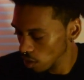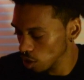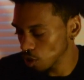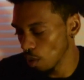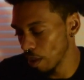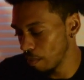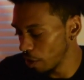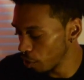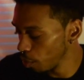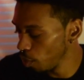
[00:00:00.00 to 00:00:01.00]
So it may be
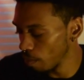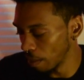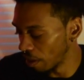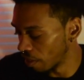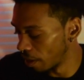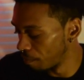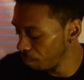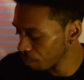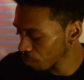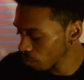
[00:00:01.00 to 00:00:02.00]
you, it may be them,
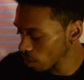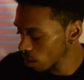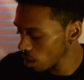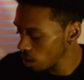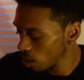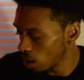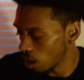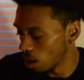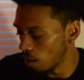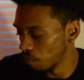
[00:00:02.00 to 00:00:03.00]

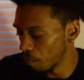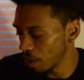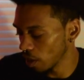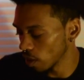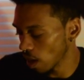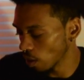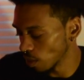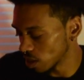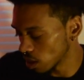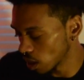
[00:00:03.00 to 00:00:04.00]
depending on how it
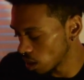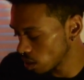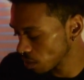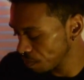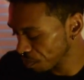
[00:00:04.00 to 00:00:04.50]
resonates.